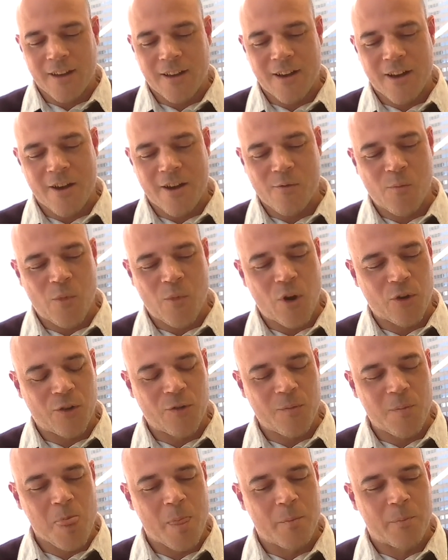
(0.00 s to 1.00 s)

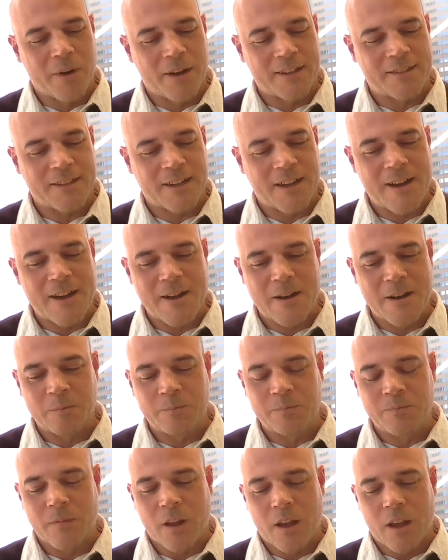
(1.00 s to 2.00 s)
mogul. But
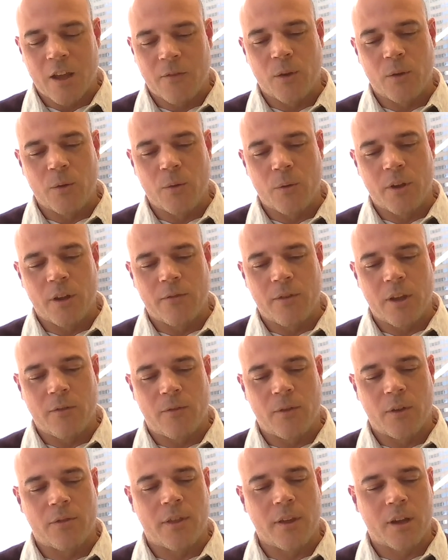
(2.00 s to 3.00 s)
if
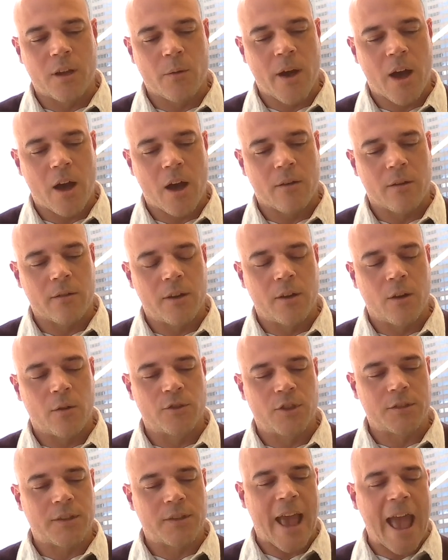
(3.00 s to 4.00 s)
you think about,
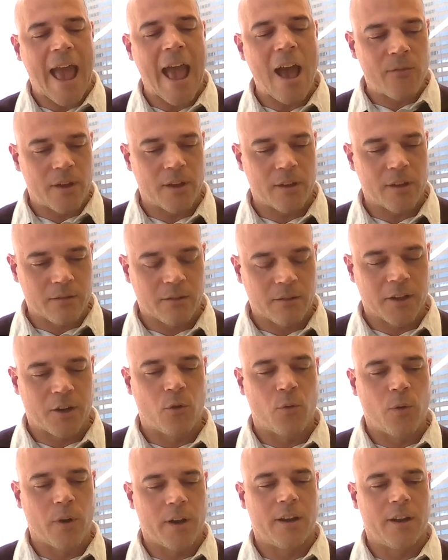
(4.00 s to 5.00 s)
just having
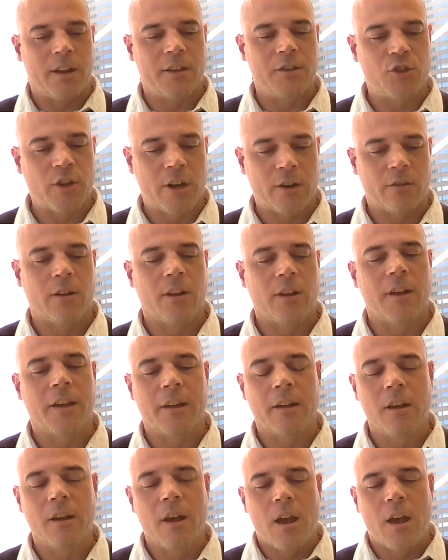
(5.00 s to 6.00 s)
liquidity
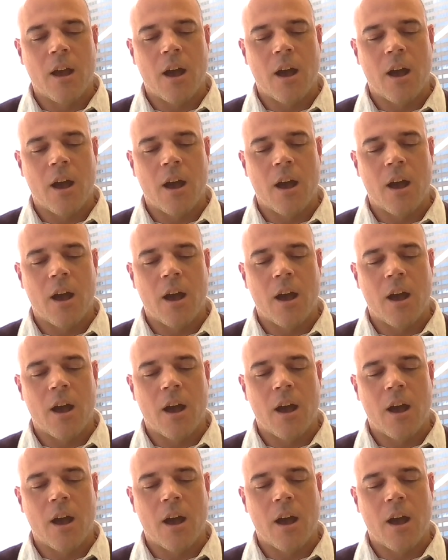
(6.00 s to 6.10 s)
generally,